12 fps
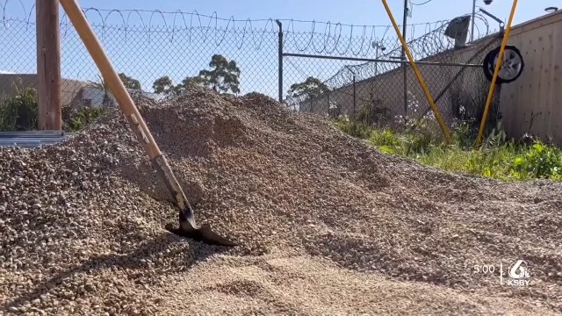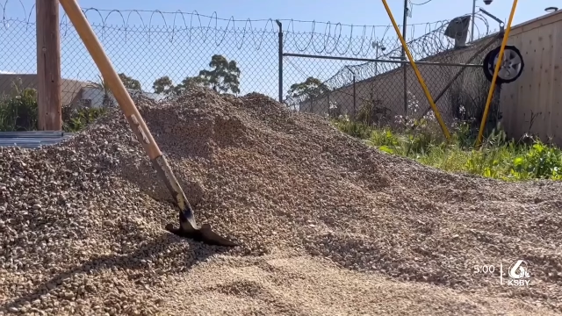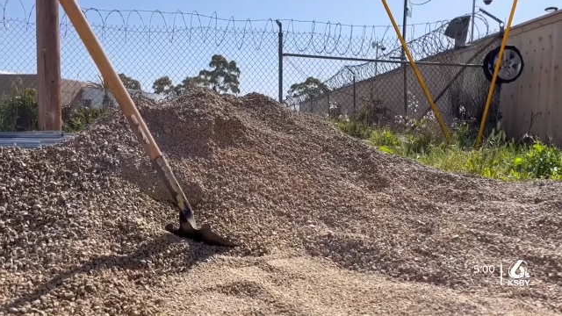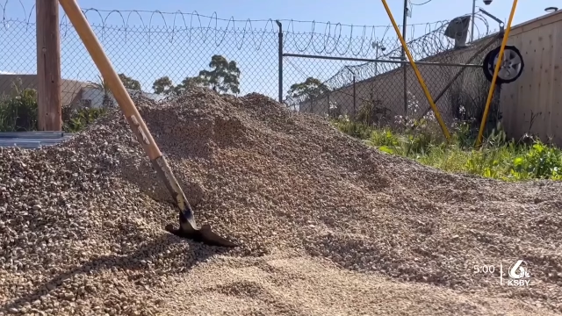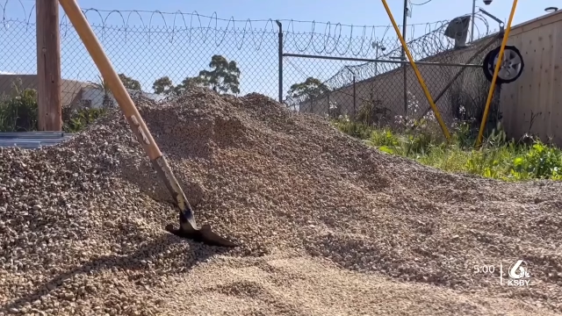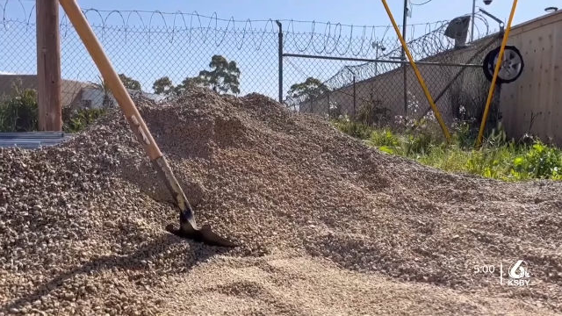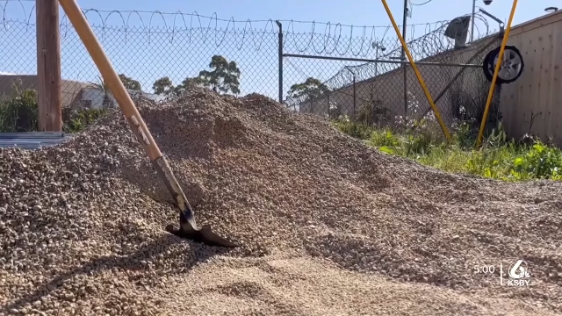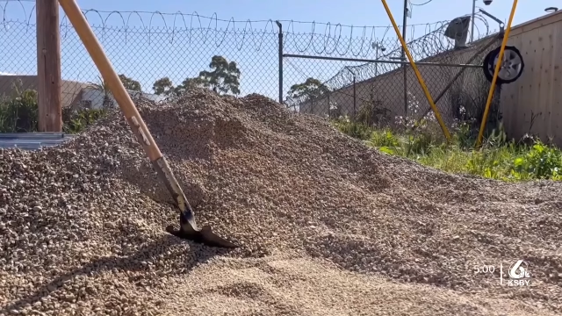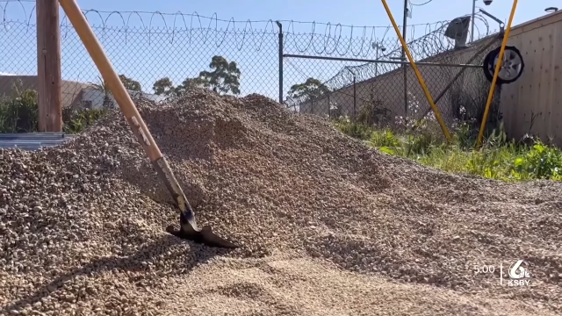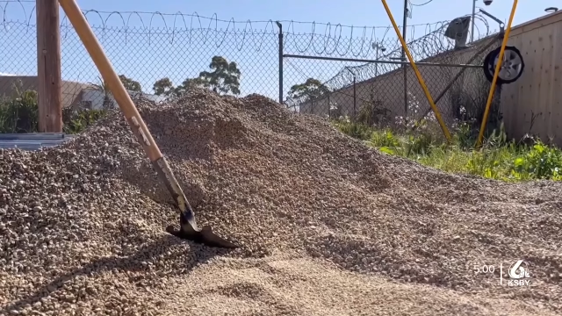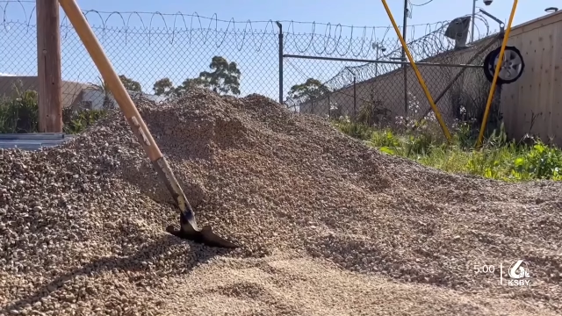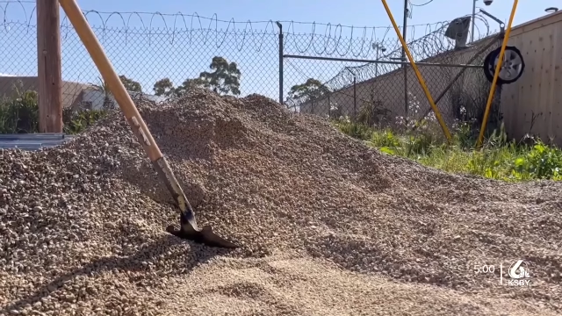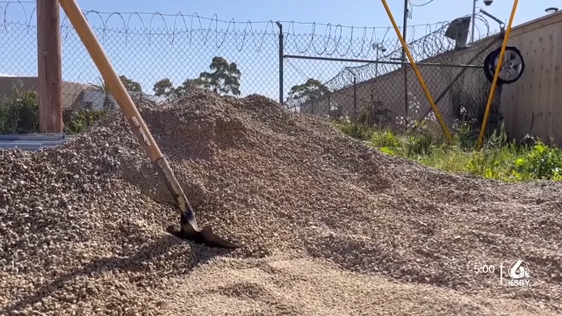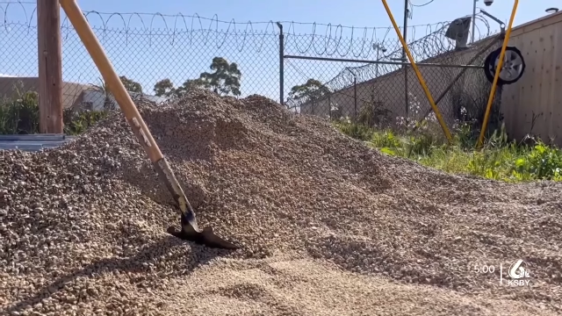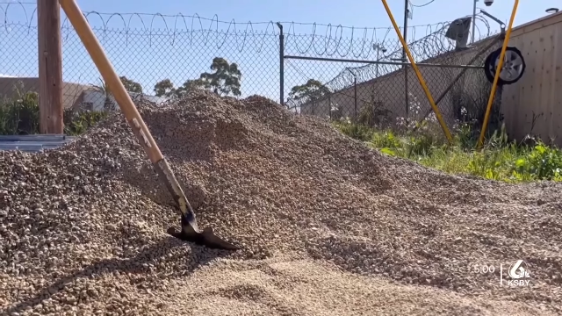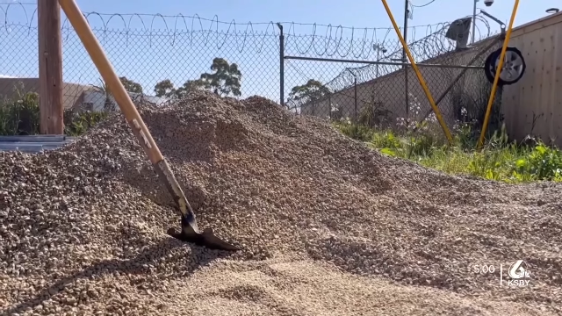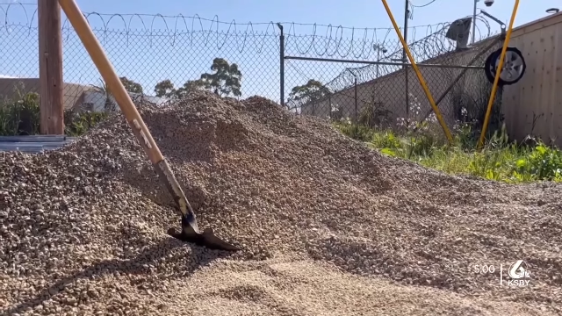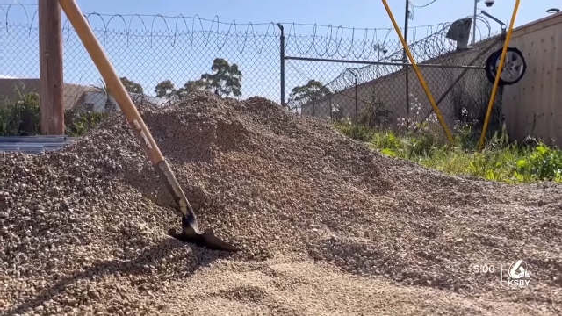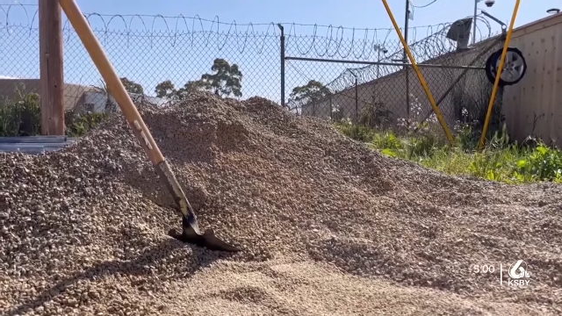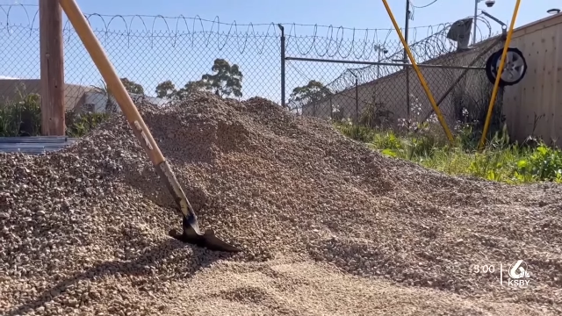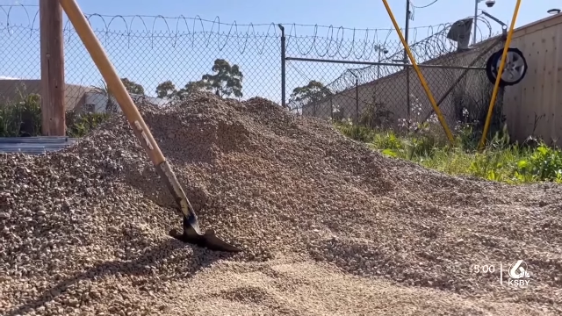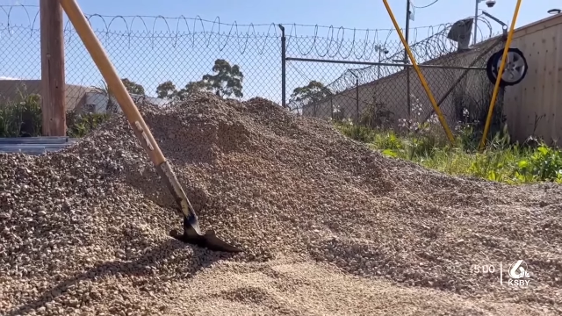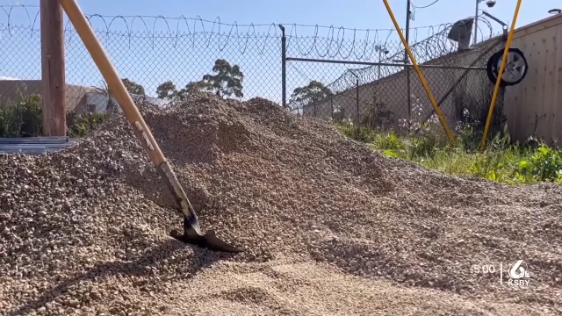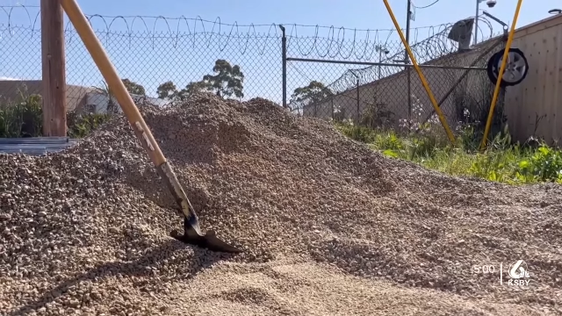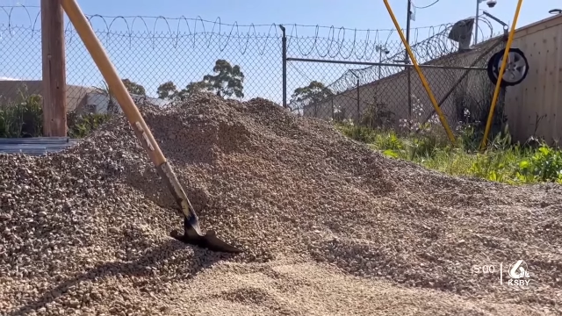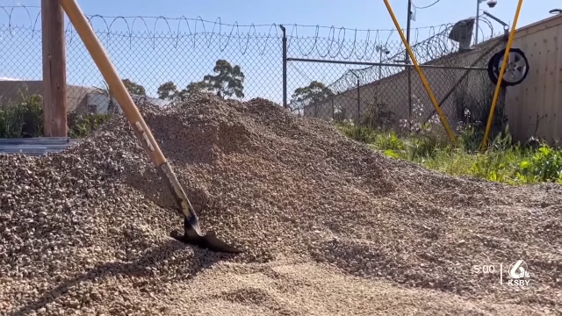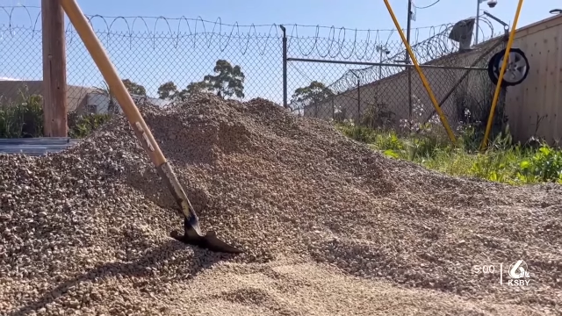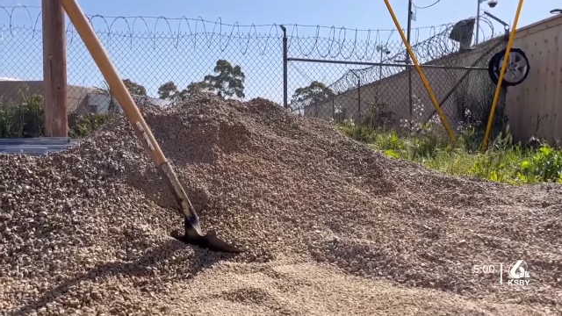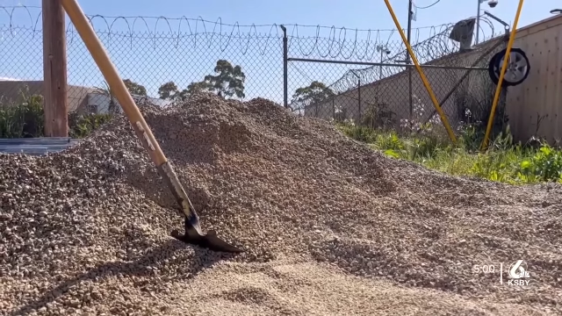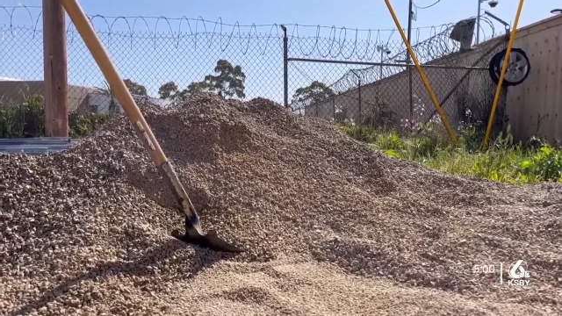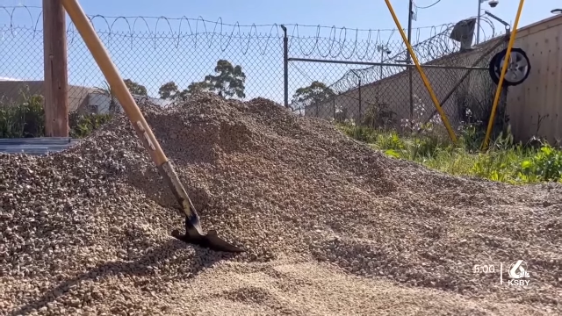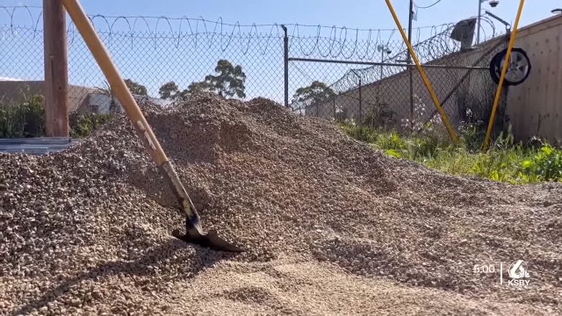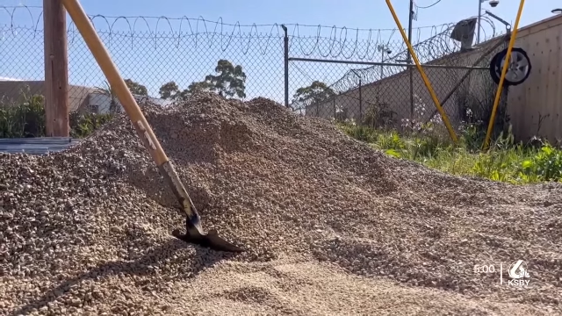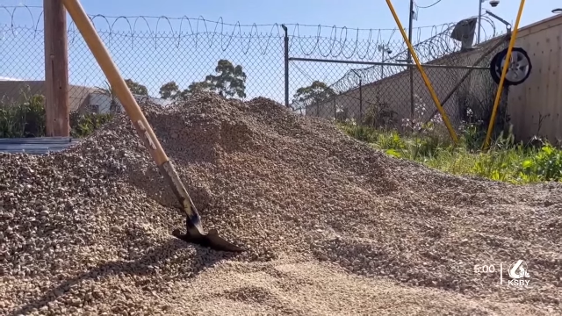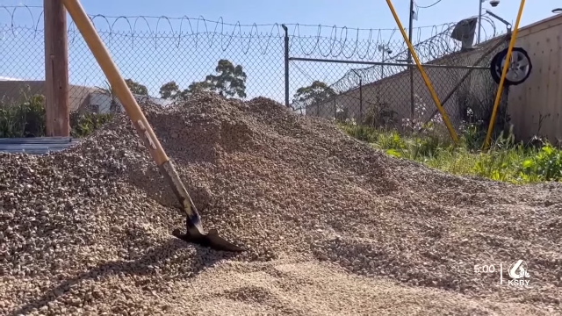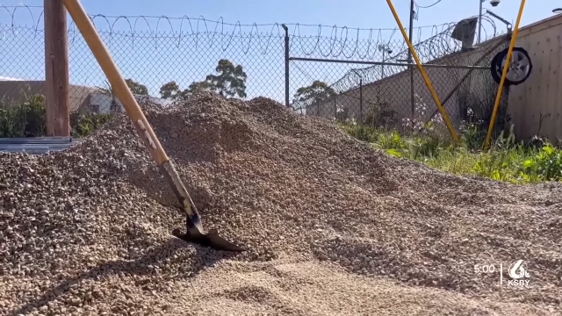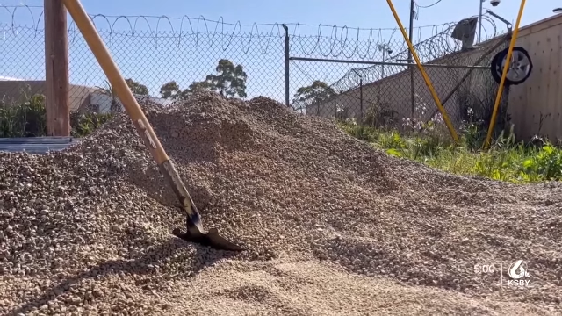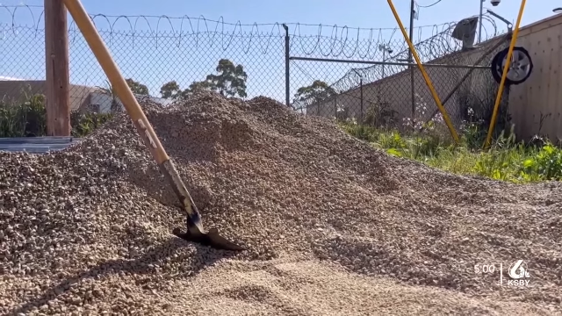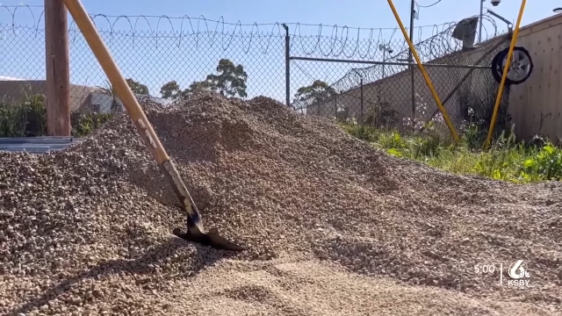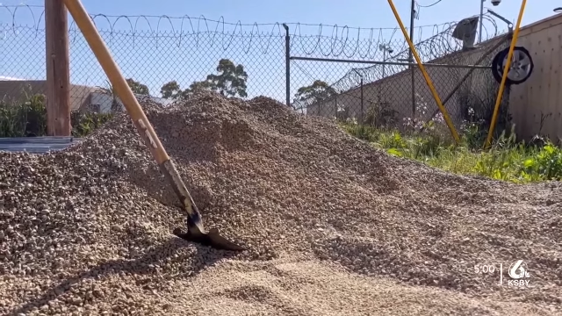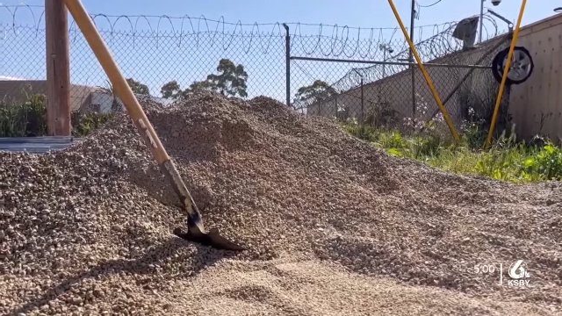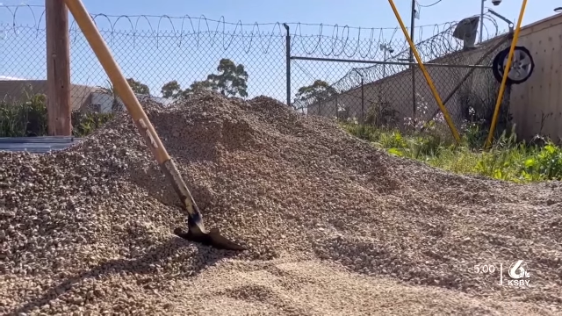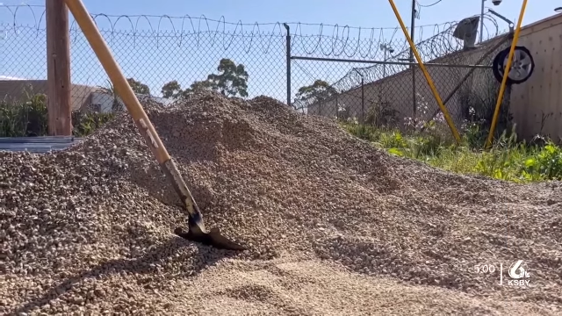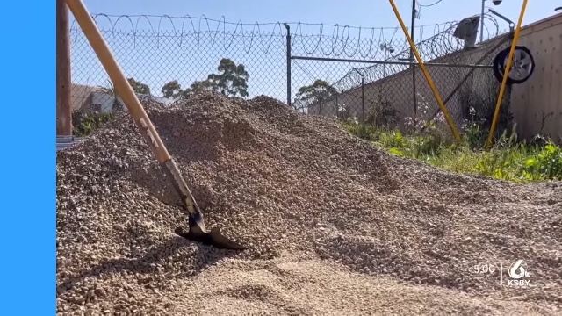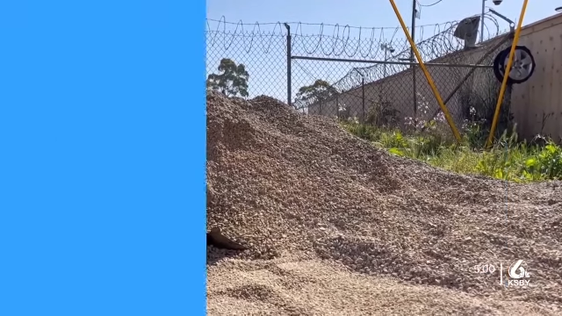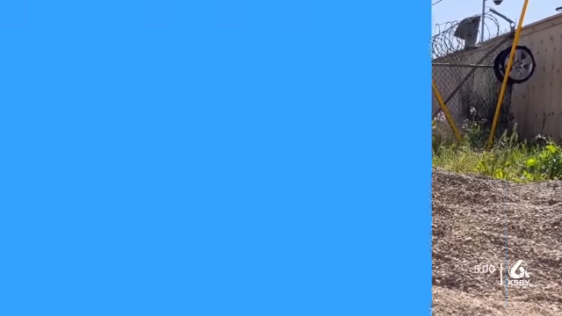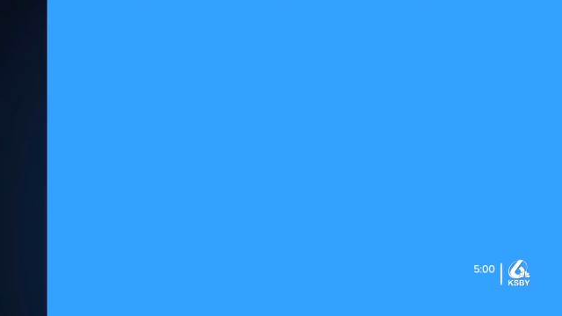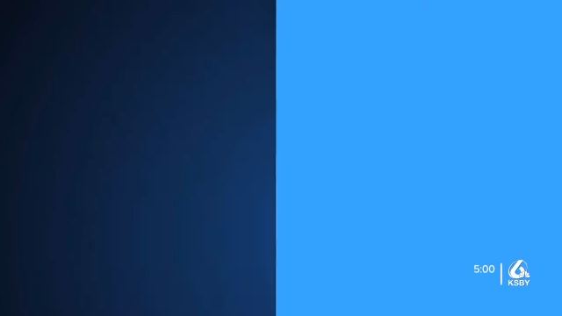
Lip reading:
[unreadable: no face in view]